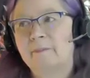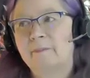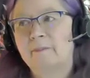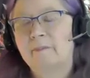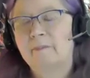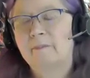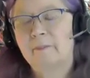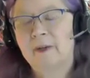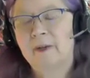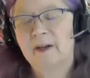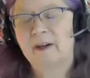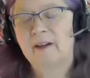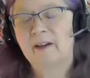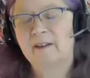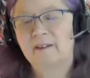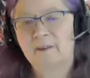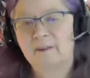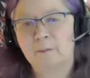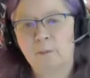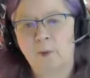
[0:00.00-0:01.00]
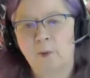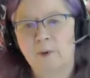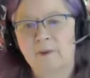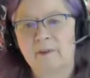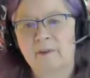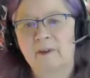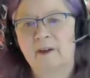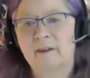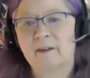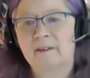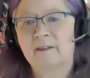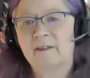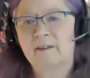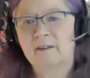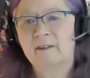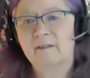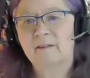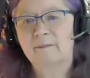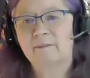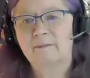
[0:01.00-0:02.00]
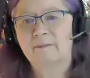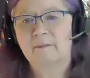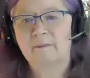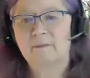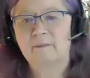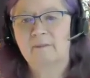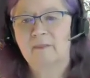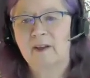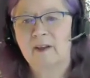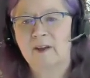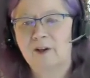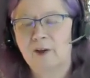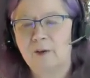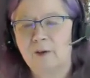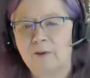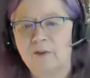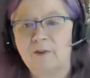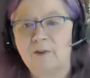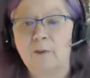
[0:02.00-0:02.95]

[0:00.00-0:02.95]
but it is important that it includes